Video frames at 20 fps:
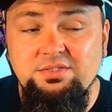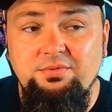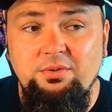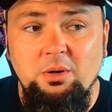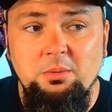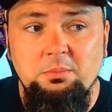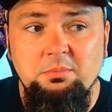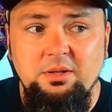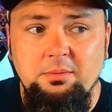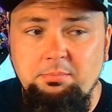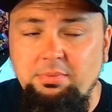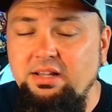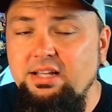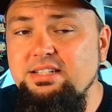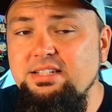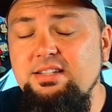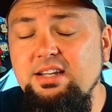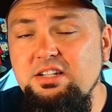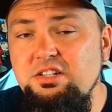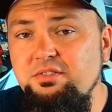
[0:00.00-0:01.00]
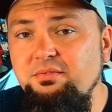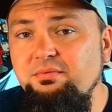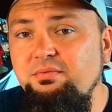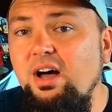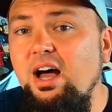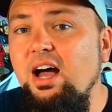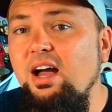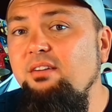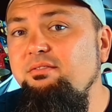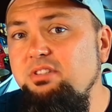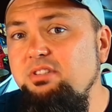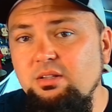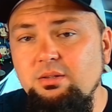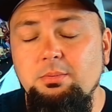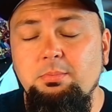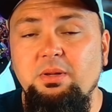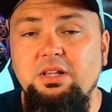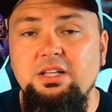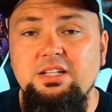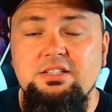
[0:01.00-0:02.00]
from the PlayStation 5 to
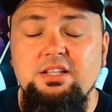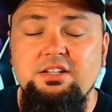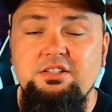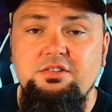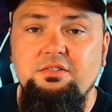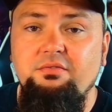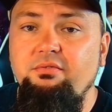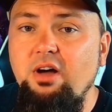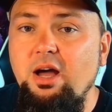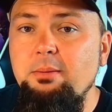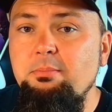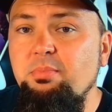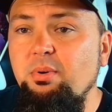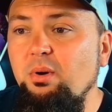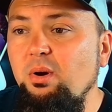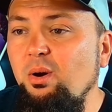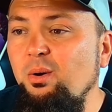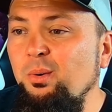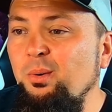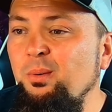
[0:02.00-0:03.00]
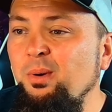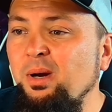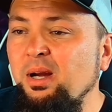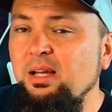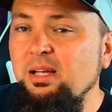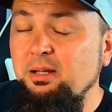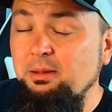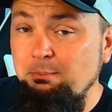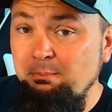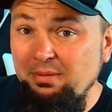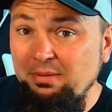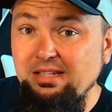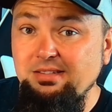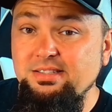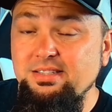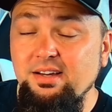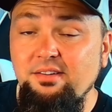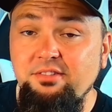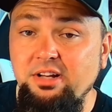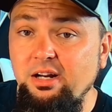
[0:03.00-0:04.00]
the PlayStation 5 Pro being
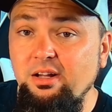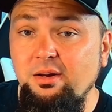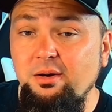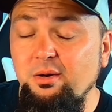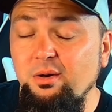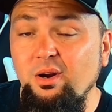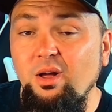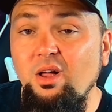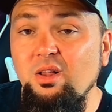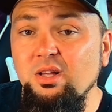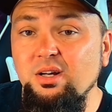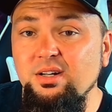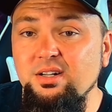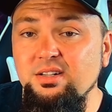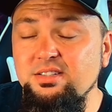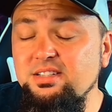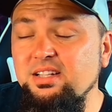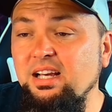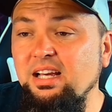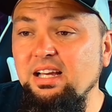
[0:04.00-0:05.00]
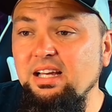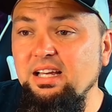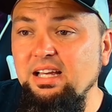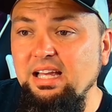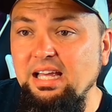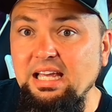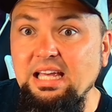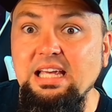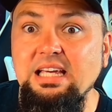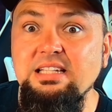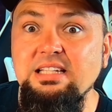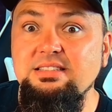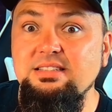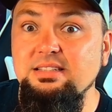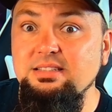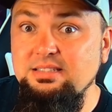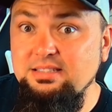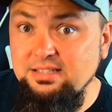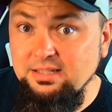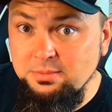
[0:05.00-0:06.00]
$700 is
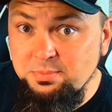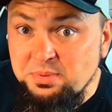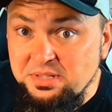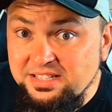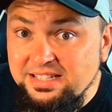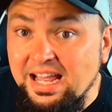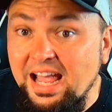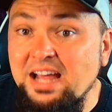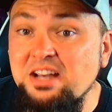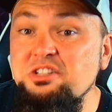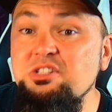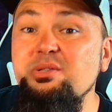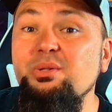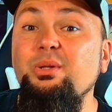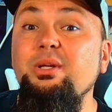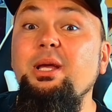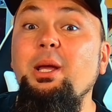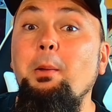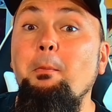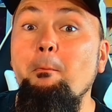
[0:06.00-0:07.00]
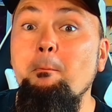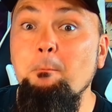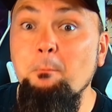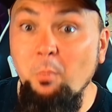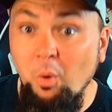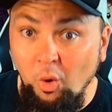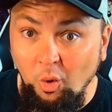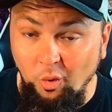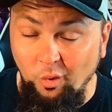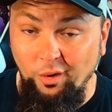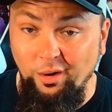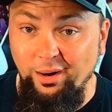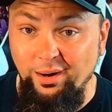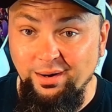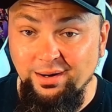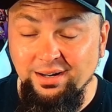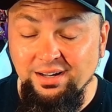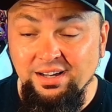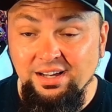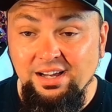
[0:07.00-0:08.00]
substantially more.
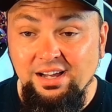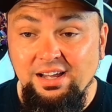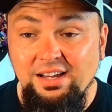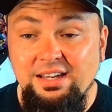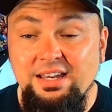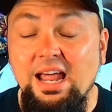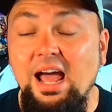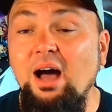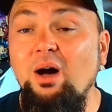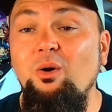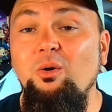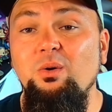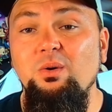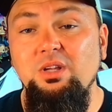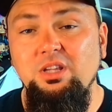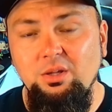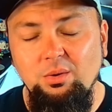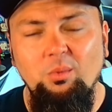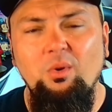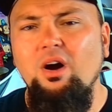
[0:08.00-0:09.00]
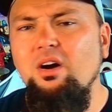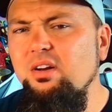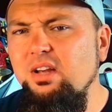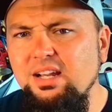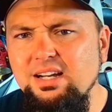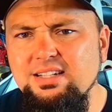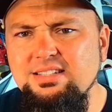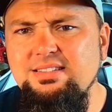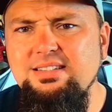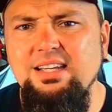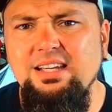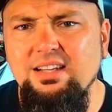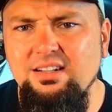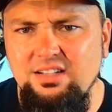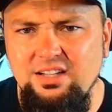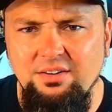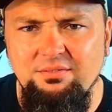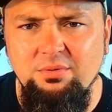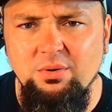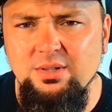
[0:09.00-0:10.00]
Now, you are going to see a
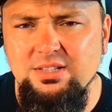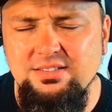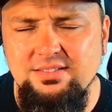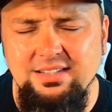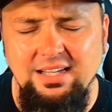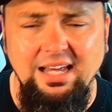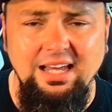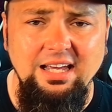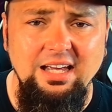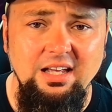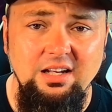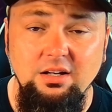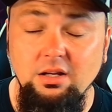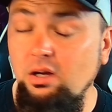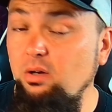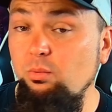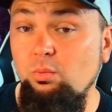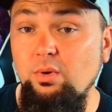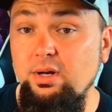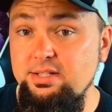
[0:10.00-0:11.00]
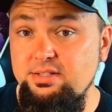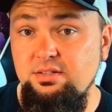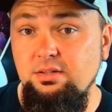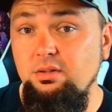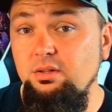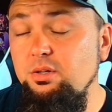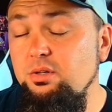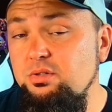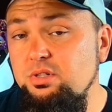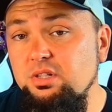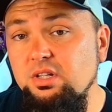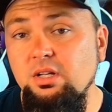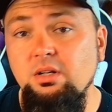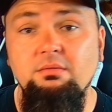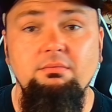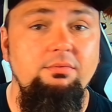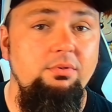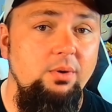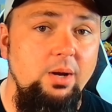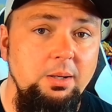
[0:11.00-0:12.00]
difference in
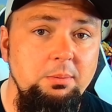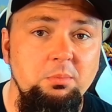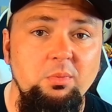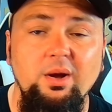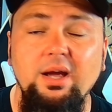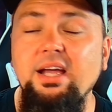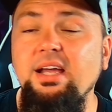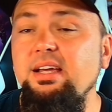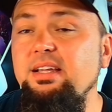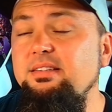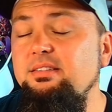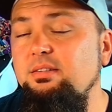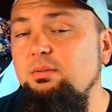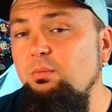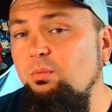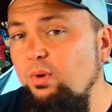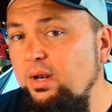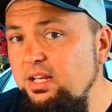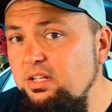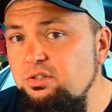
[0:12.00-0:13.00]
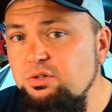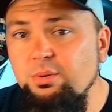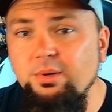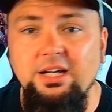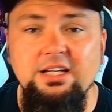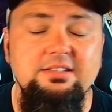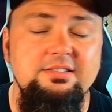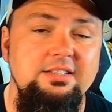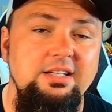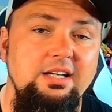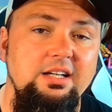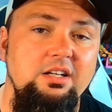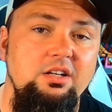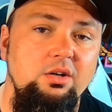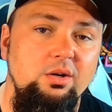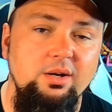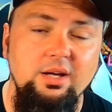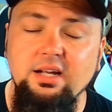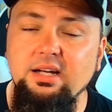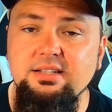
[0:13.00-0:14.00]
resolution, frame rate, ray tracing.
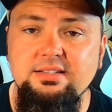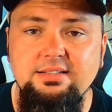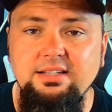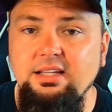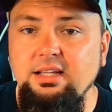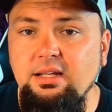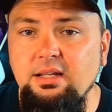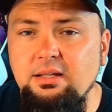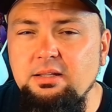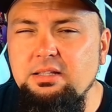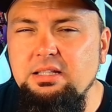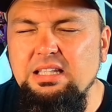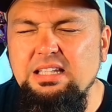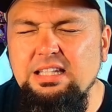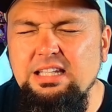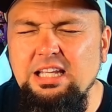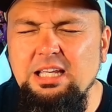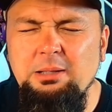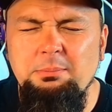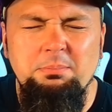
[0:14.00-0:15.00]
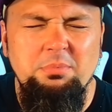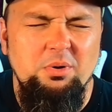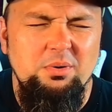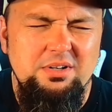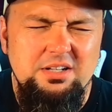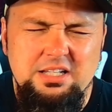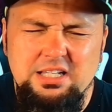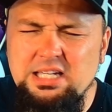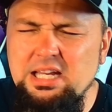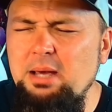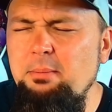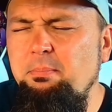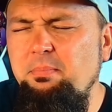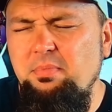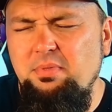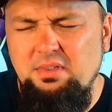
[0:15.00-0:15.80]
You're going to see deeper depth,